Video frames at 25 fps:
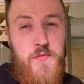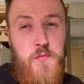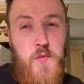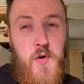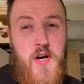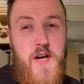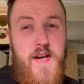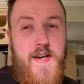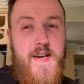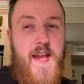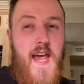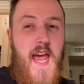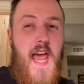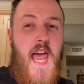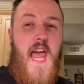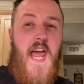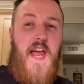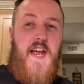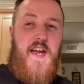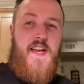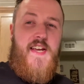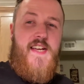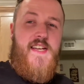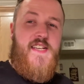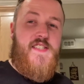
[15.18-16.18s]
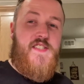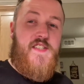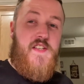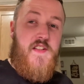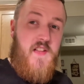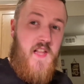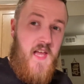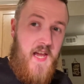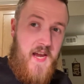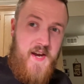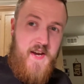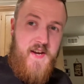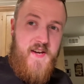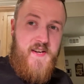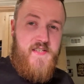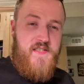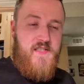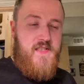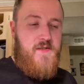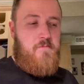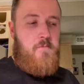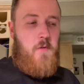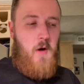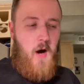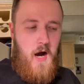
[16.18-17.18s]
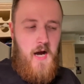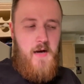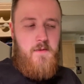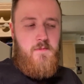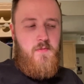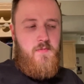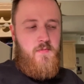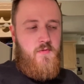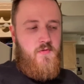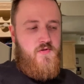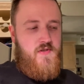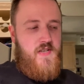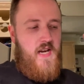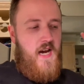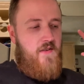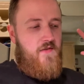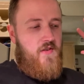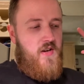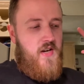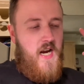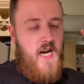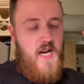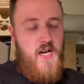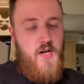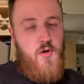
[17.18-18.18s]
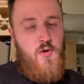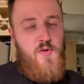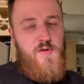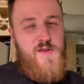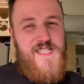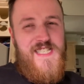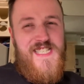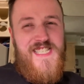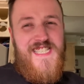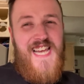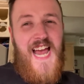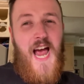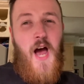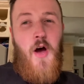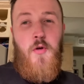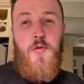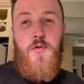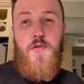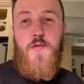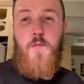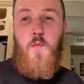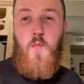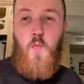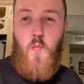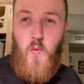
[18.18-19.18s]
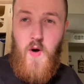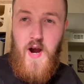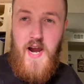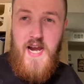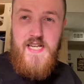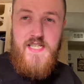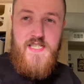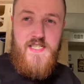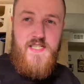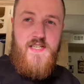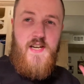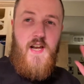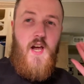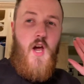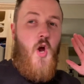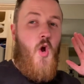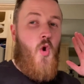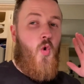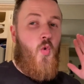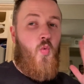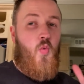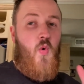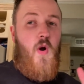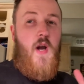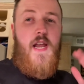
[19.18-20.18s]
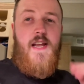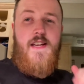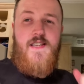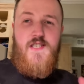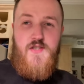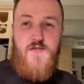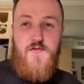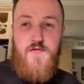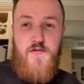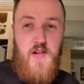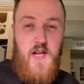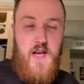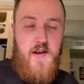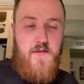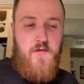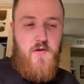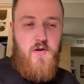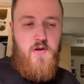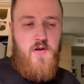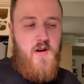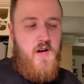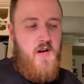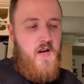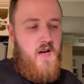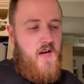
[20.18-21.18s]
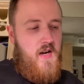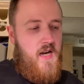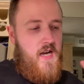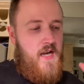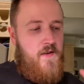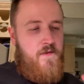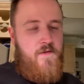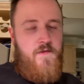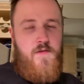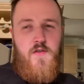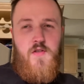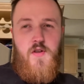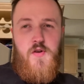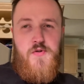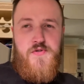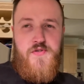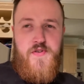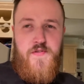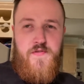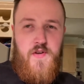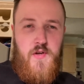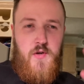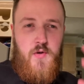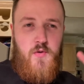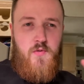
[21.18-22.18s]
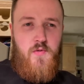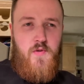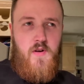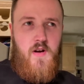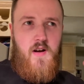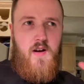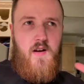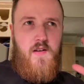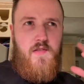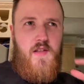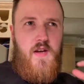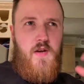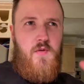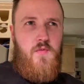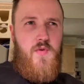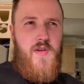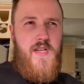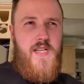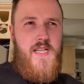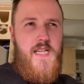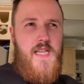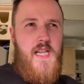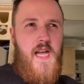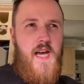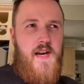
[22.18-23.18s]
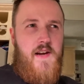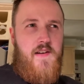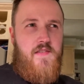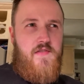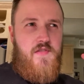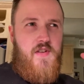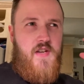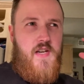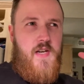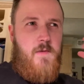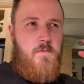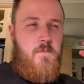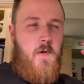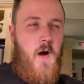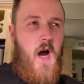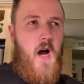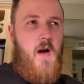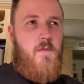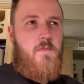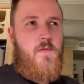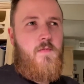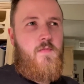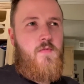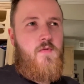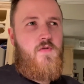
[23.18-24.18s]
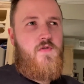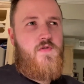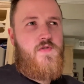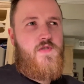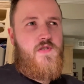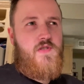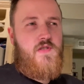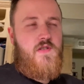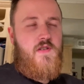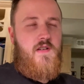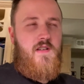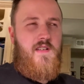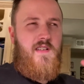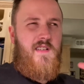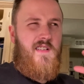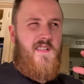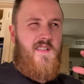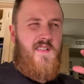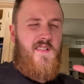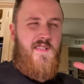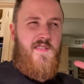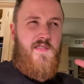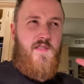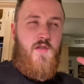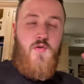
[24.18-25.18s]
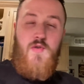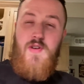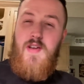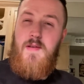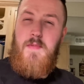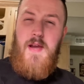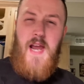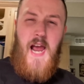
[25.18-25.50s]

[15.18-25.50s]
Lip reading: one is Lay's Poppables, having a new Southwest ranch flavor. For those of you that really like the Poppables, Creamy